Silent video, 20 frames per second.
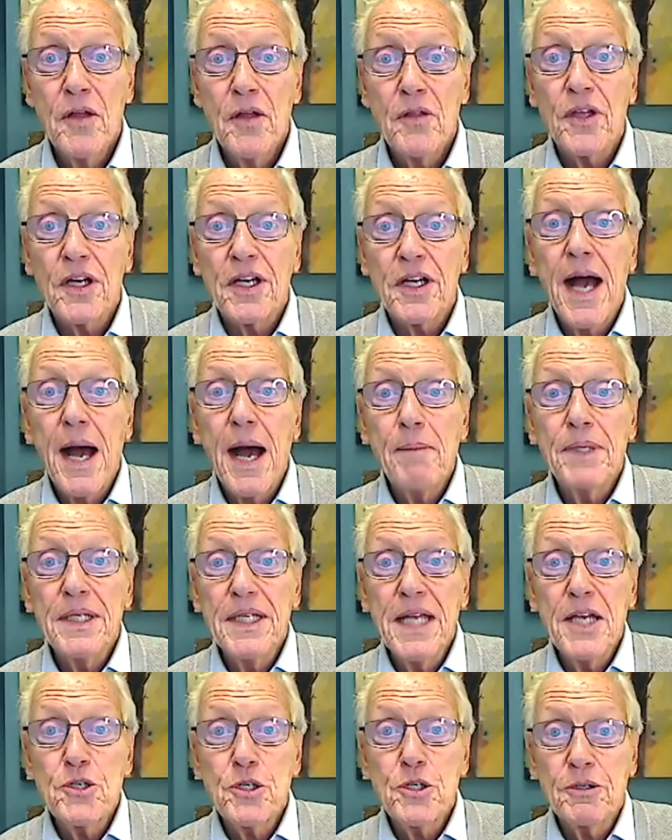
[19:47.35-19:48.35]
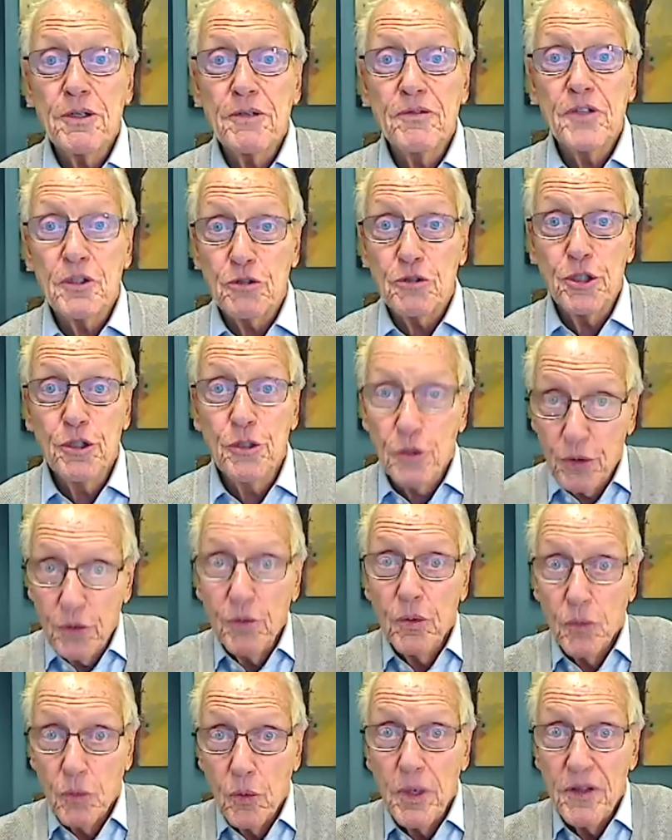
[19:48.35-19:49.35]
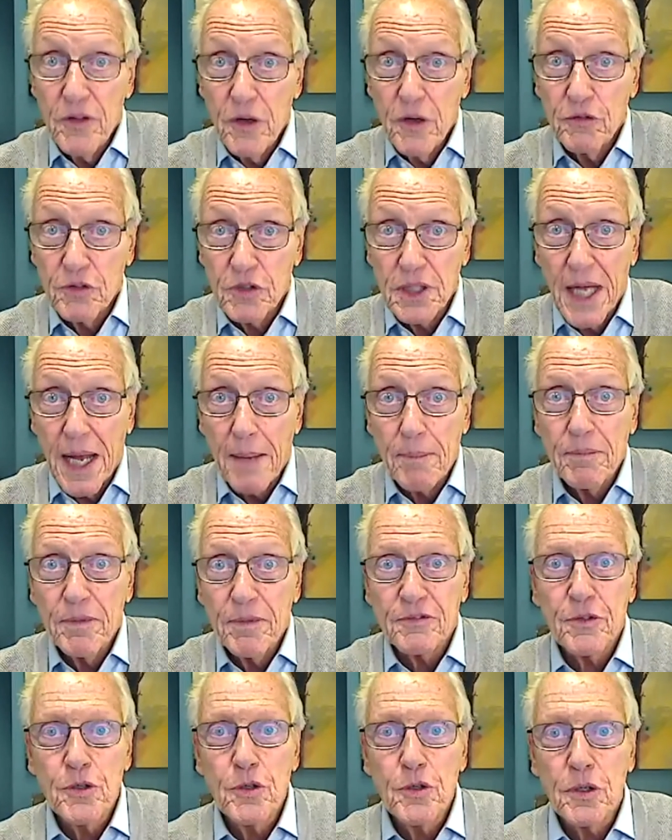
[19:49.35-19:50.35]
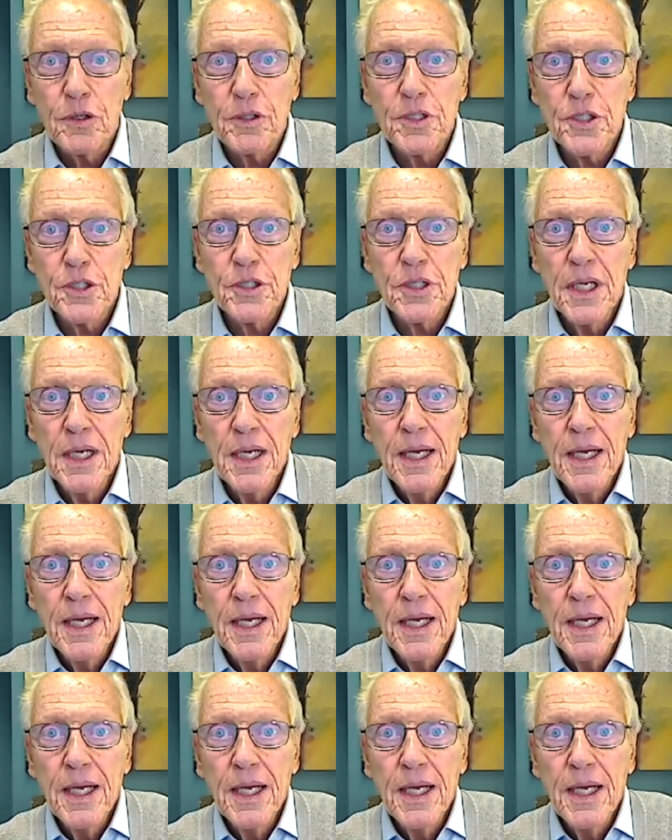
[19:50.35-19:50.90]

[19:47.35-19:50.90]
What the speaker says: a combination of the two, with overlap, of course,